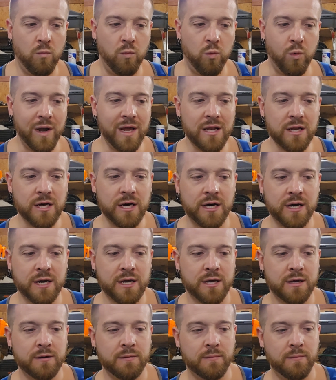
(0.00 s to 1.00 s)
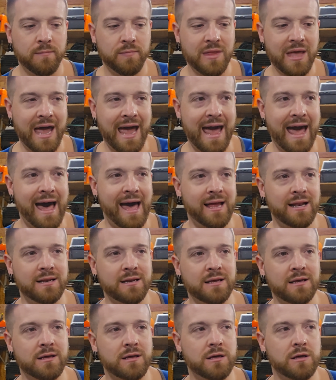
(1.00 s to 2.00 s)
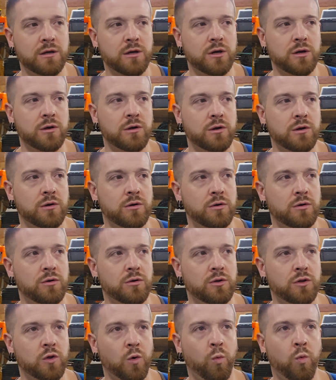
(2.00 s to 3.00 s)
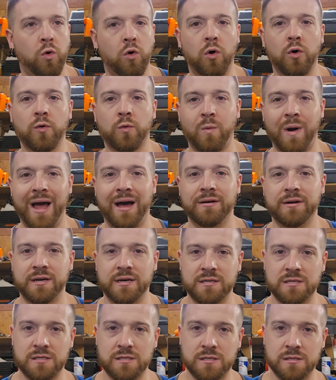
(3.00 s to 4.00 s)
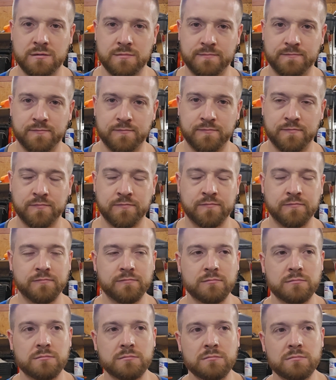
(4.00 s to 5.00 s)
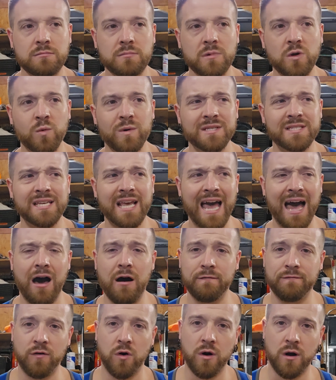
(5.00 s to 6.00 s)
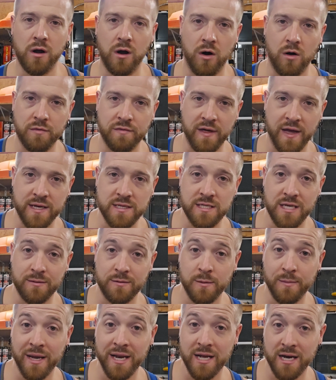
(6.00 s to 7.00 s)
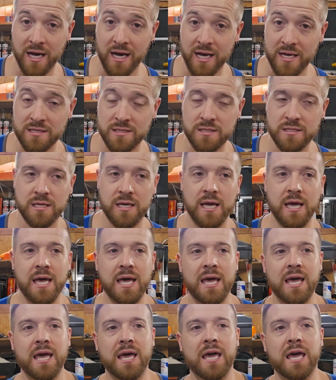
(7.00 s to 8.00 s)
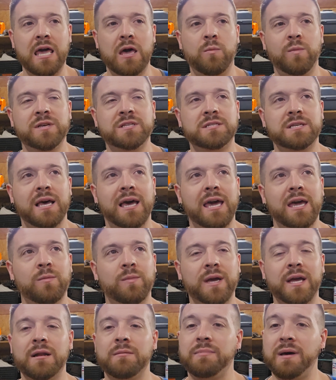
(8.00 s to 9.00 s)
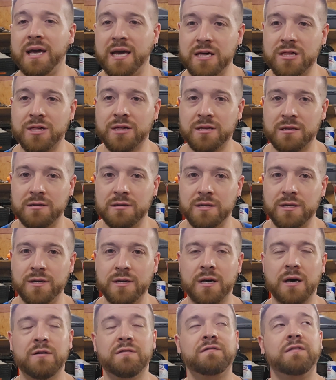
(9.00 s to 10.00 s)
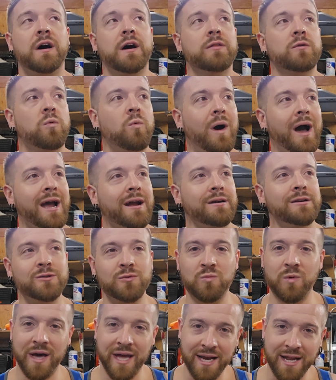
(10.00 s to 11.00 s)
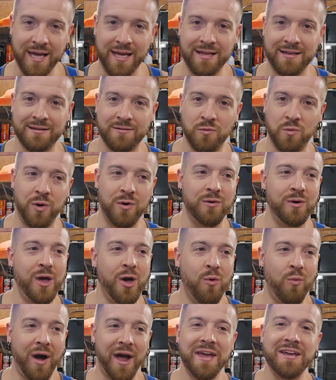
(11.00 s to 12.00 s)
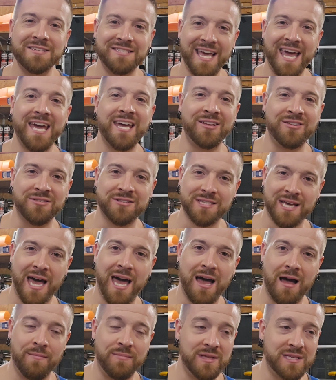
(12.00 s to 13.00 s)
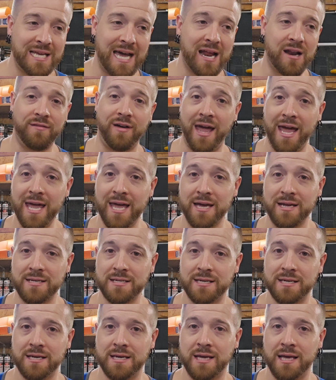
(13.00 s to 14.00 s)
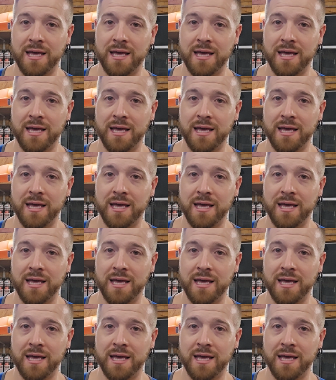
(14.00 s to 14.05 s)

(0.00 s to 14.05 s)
We look at the world around us. We see how far gone things seem to be to us. And we get impatient, and you go, Father, why are you waiting? Why are you taking your time? It's out of hand.